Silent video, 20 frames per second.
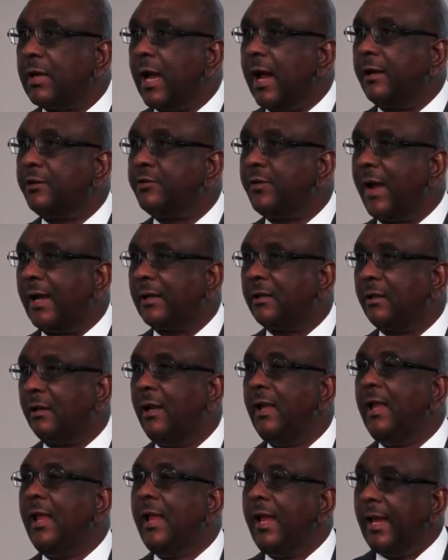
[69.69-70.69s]

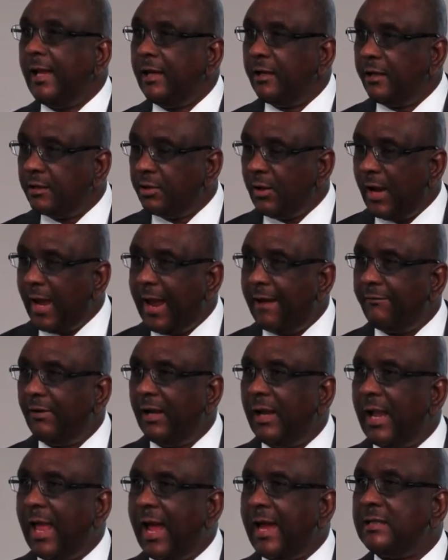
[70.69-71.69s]
contractor, and to have a
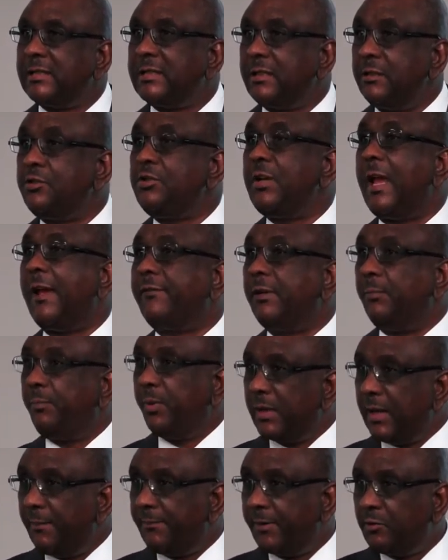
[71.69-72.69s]
license, you have to
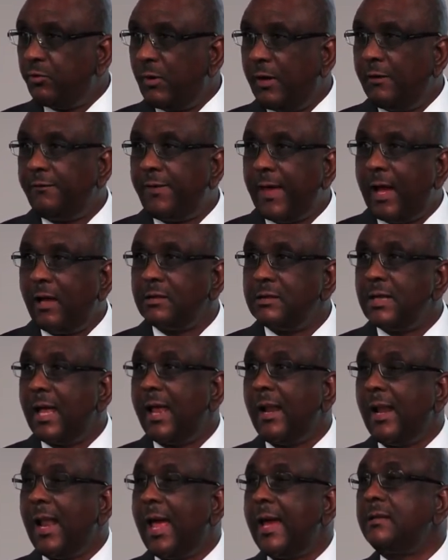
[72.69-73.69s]
put up a
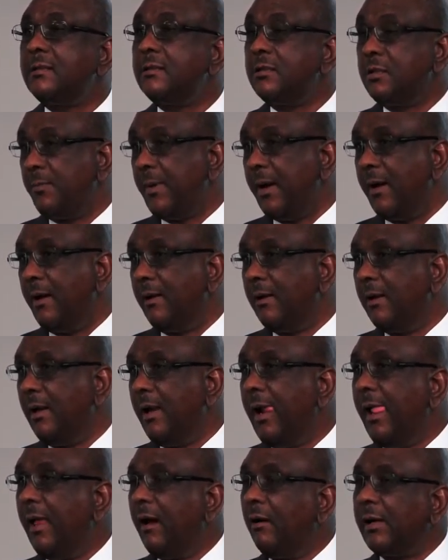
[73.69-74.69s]
$12,000 license bond.
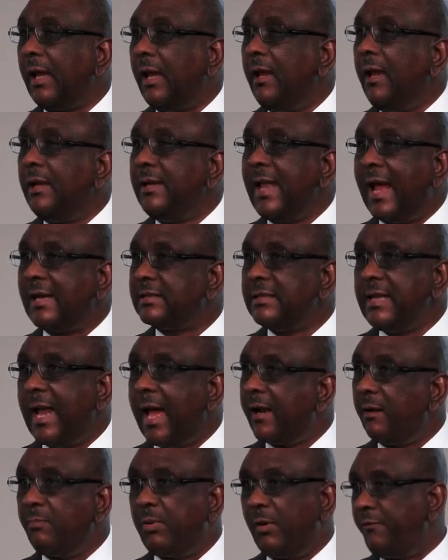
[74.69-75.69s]
Okay, okay so that's, that's,
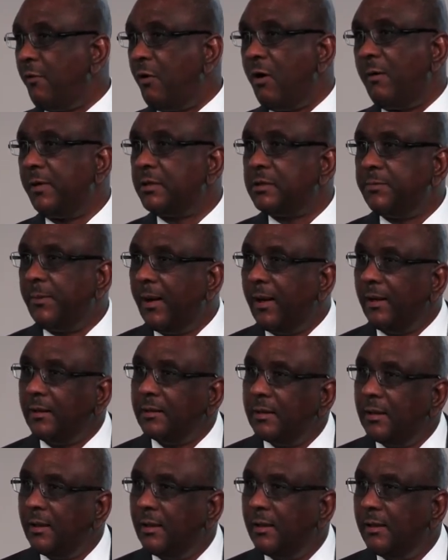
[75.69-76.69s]
not a performance bond.
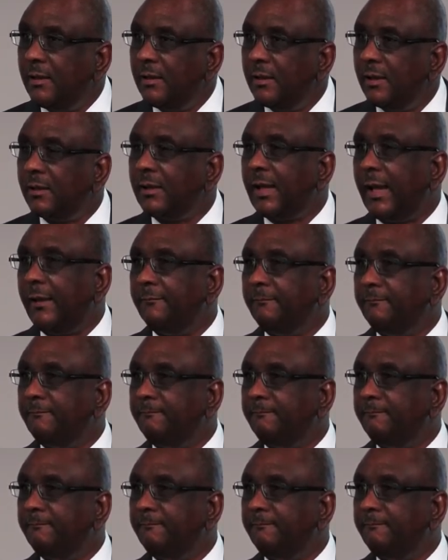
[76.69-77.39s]
Okay. okay?